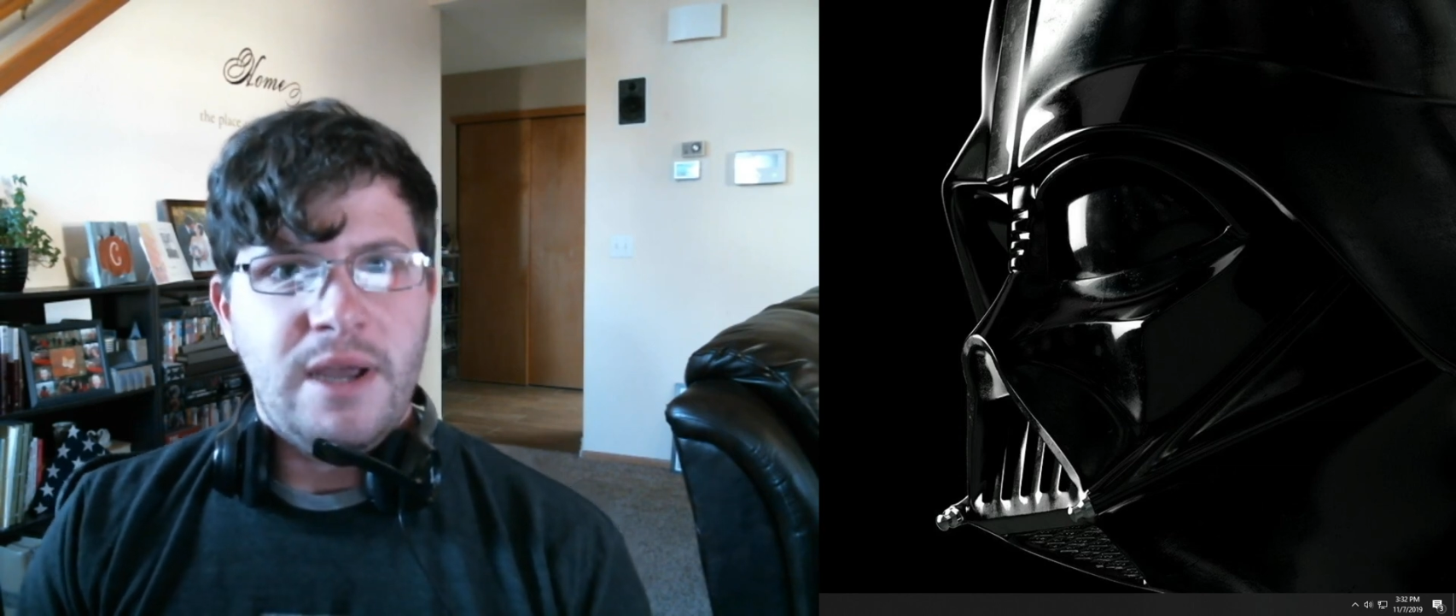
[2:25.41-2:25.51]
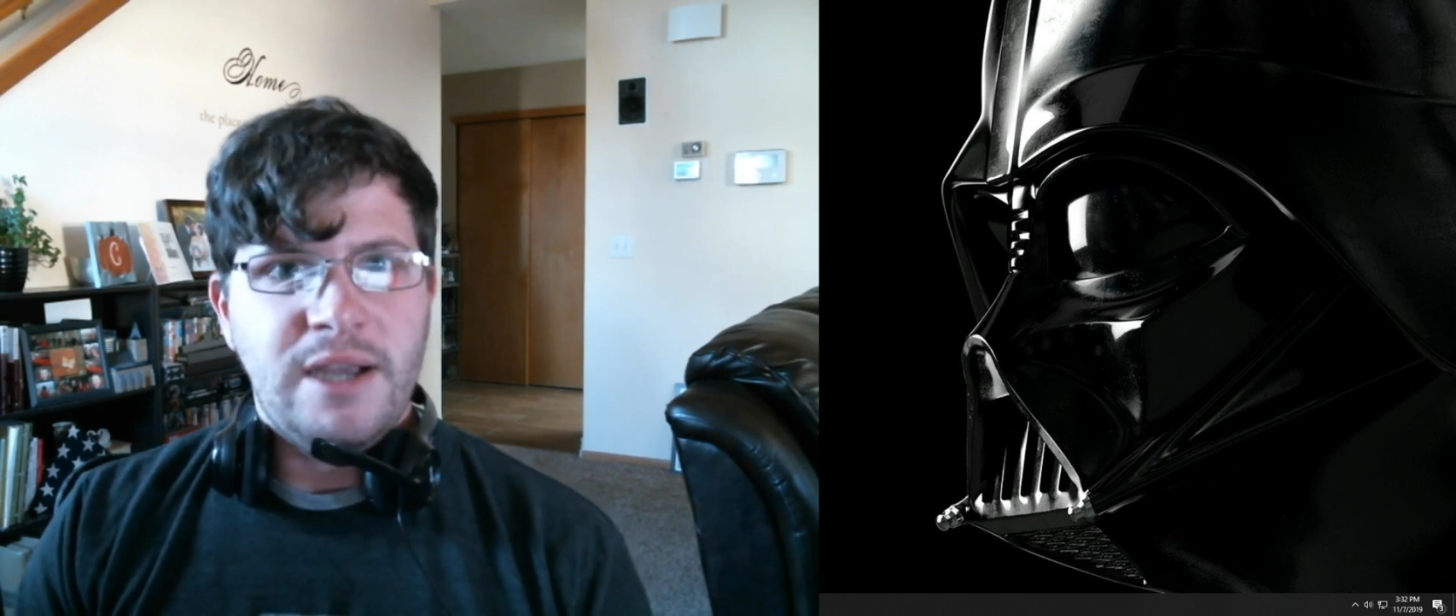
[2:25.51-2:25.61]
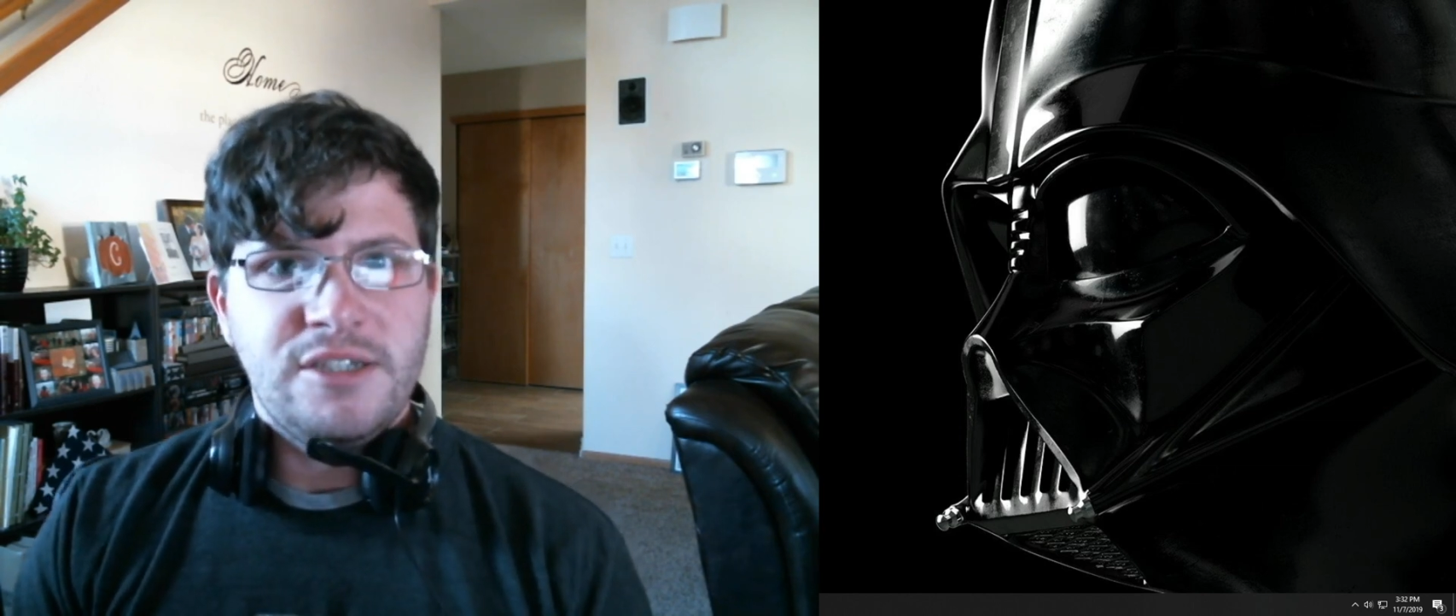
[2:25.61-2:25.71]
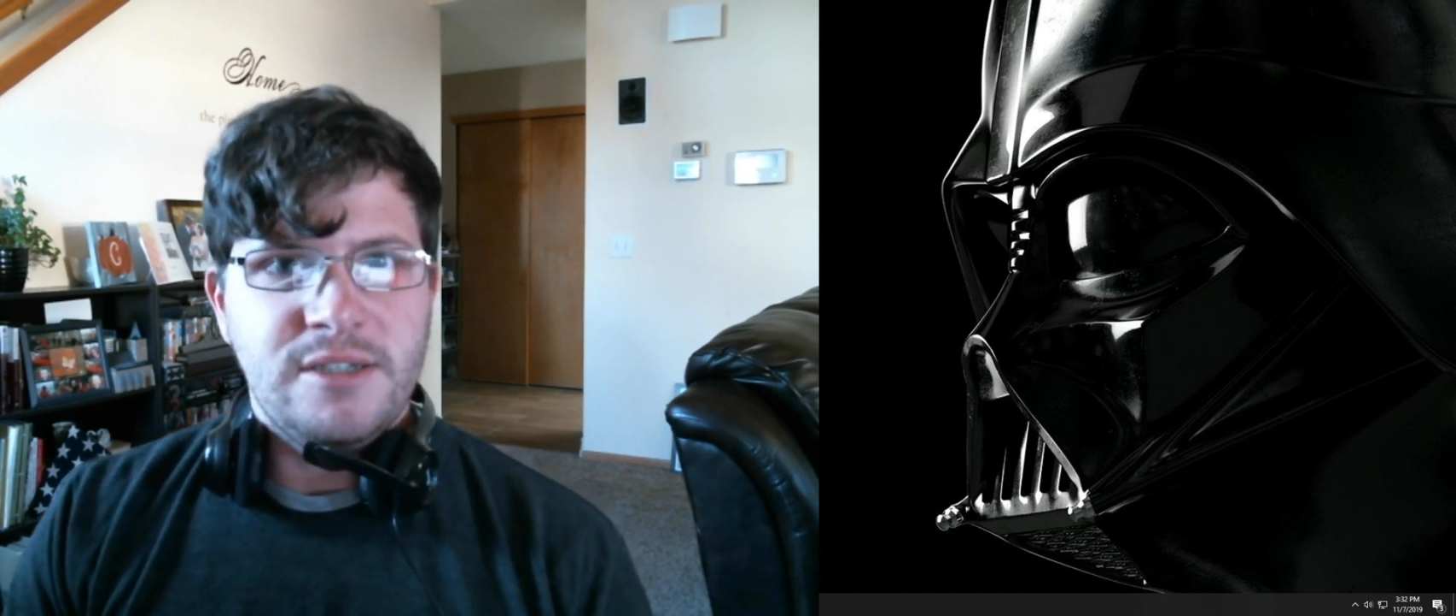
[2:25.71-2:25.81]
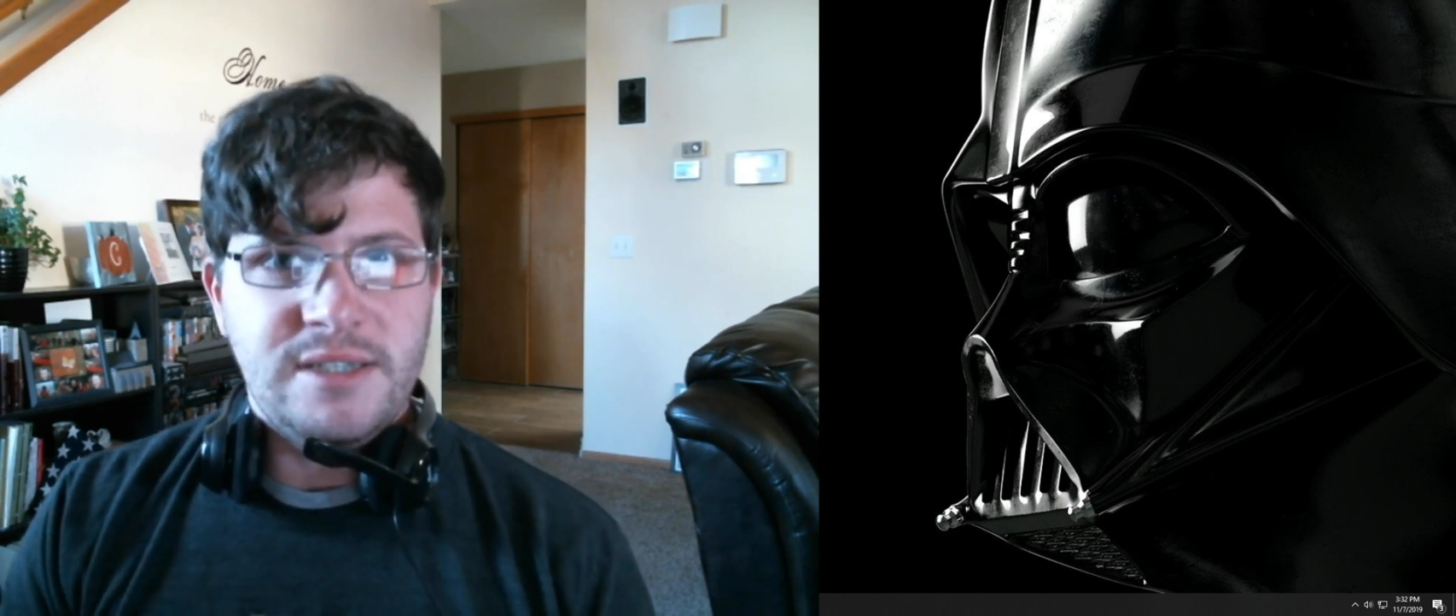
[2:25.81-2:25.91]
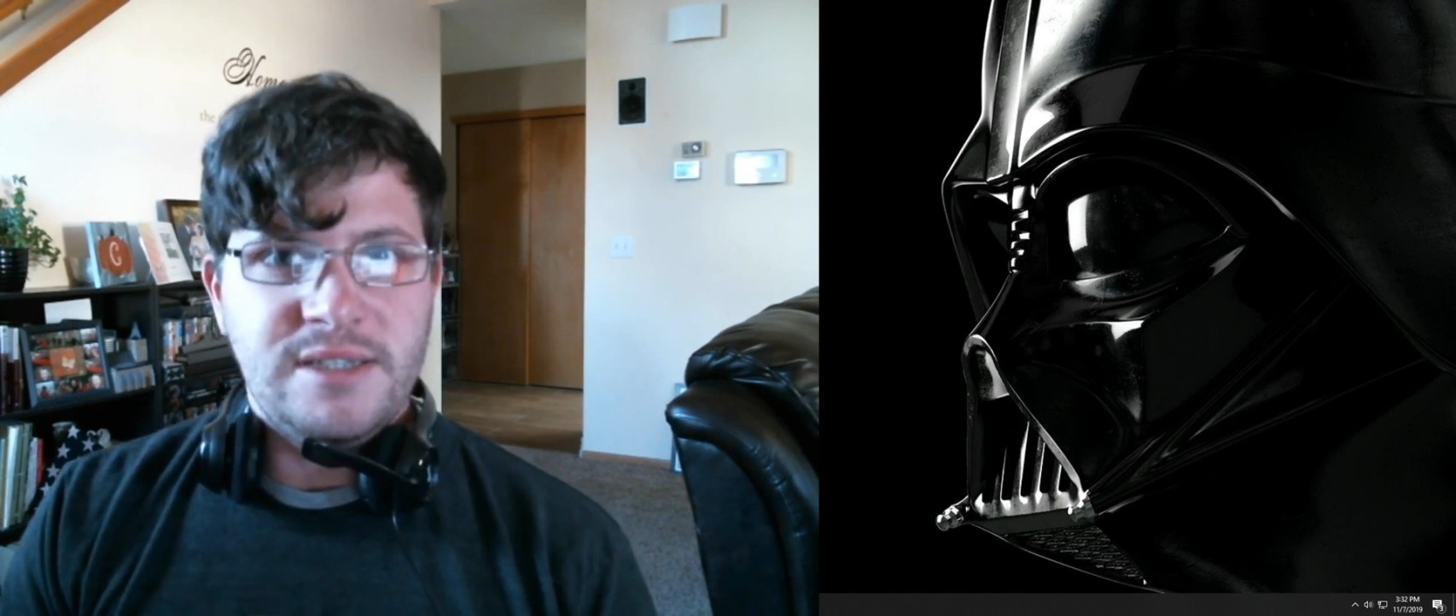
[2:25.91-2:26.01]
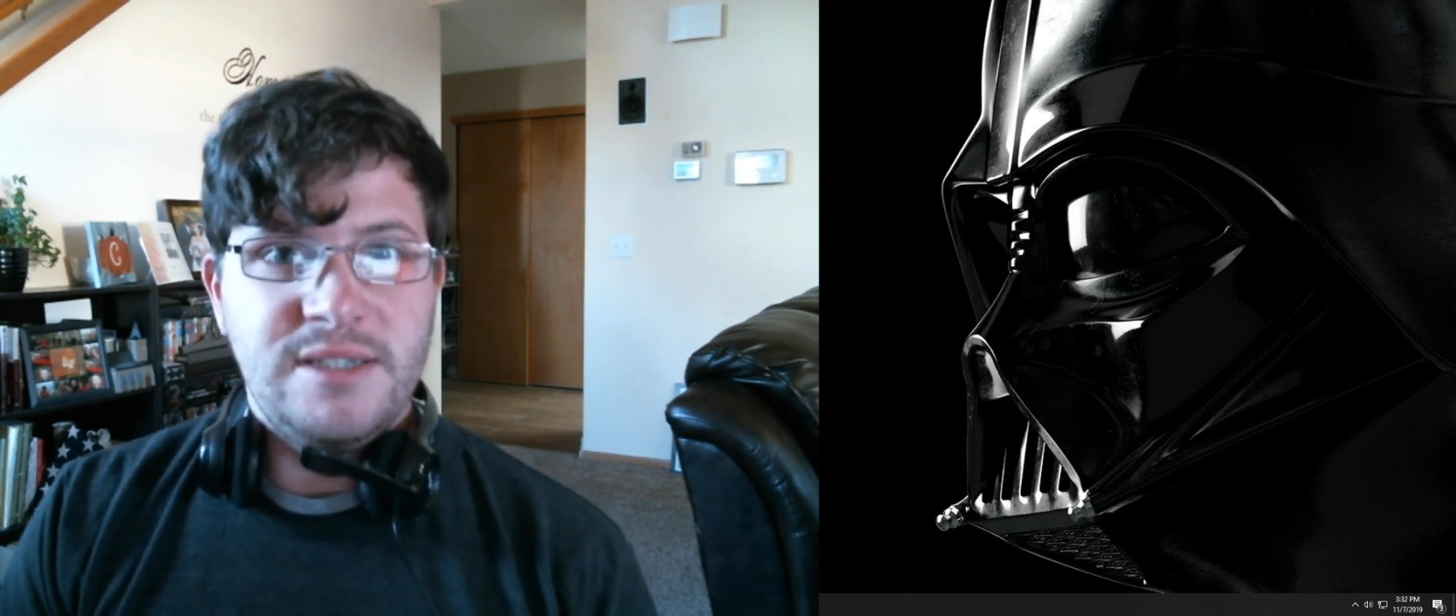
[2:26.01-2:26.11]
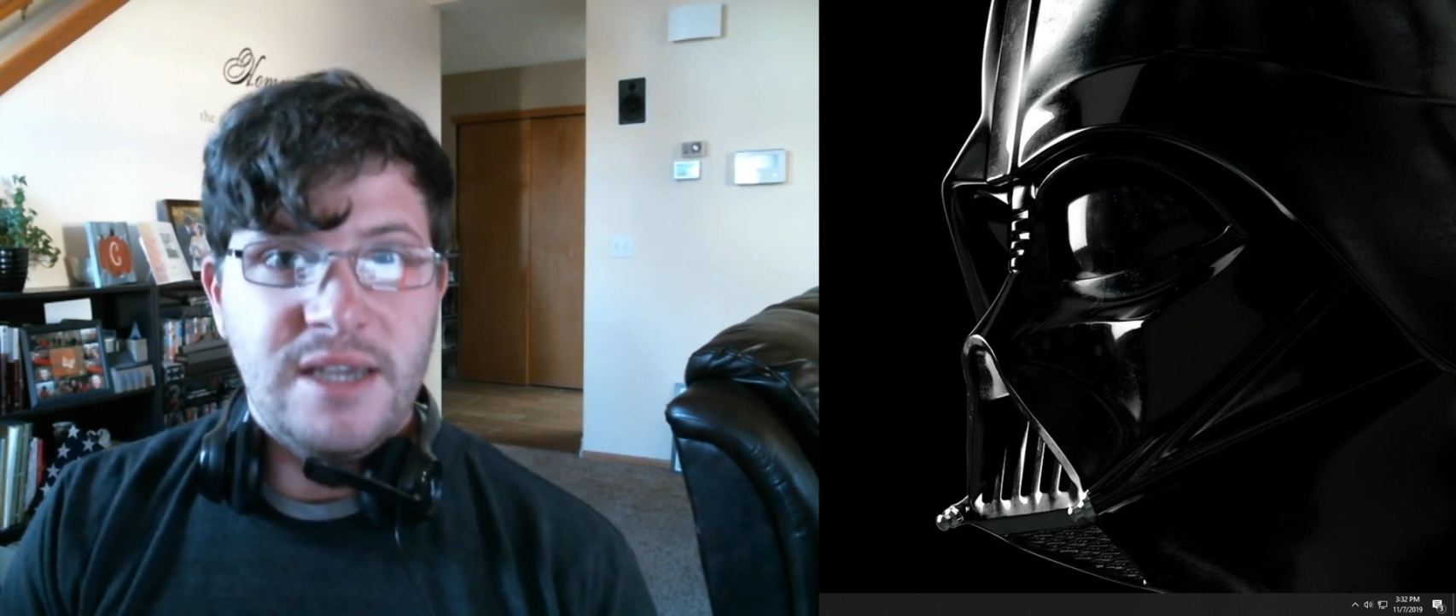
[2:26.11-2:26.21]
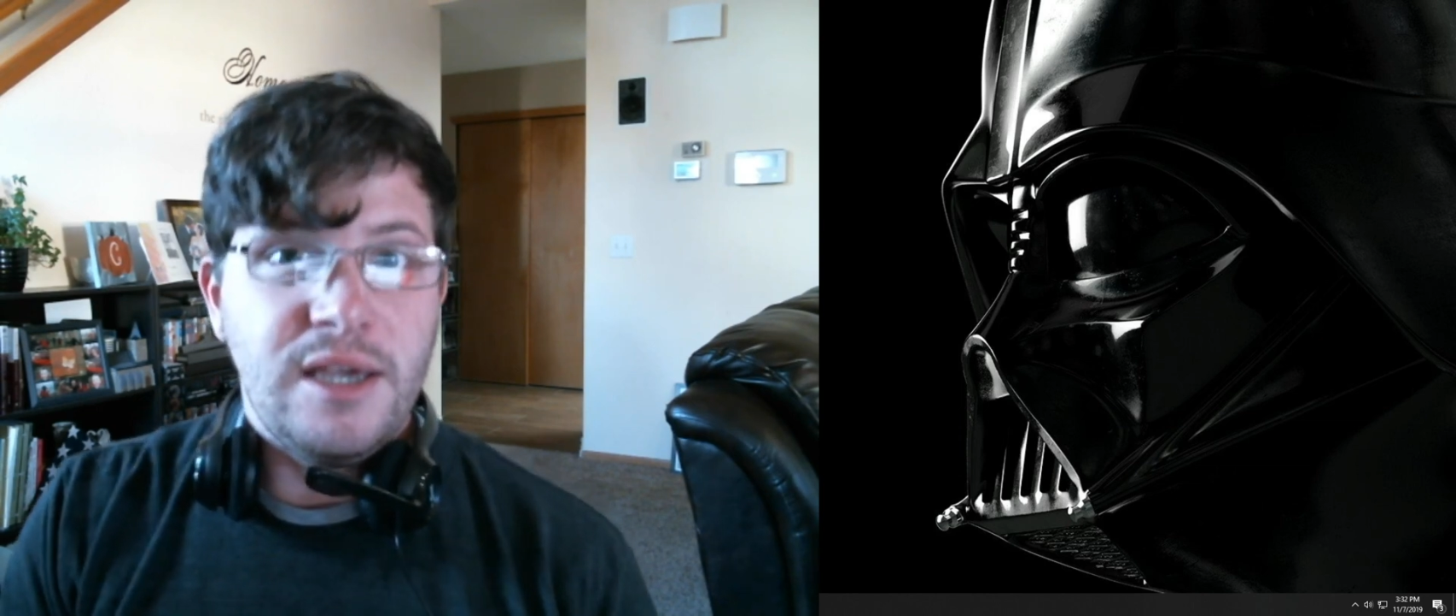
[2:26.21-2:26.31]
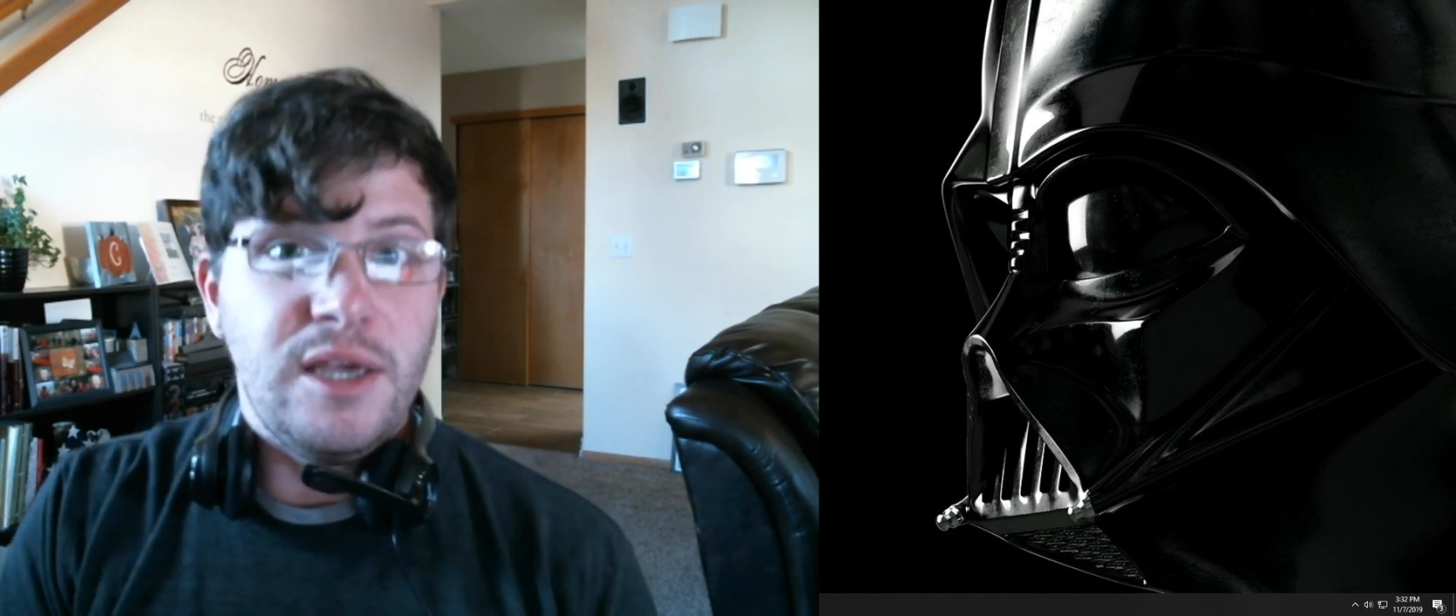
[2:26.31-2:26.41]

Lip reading: actually seek